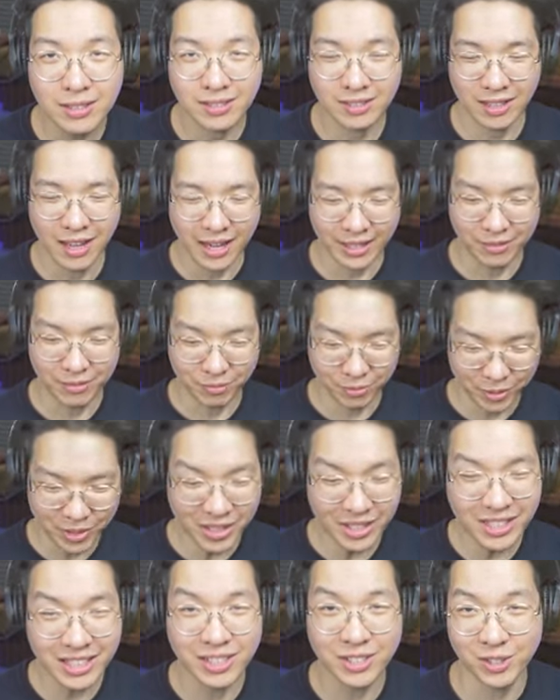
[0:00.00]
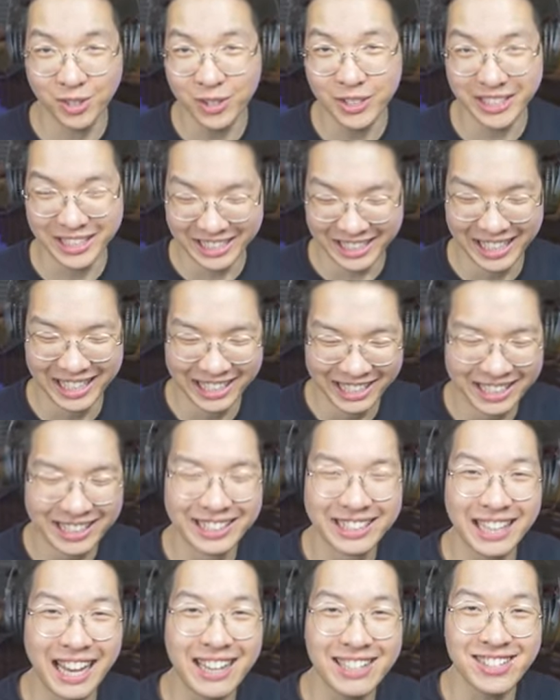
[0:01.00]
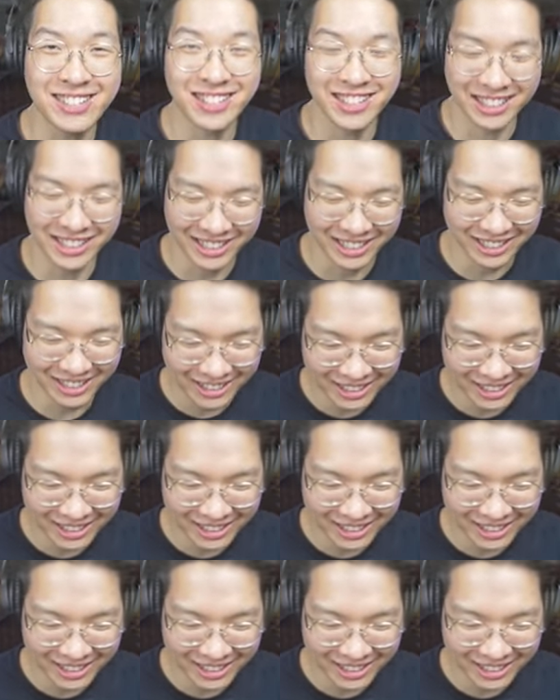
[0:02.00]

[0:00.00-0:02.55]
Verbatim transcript: is like really good in this, actually.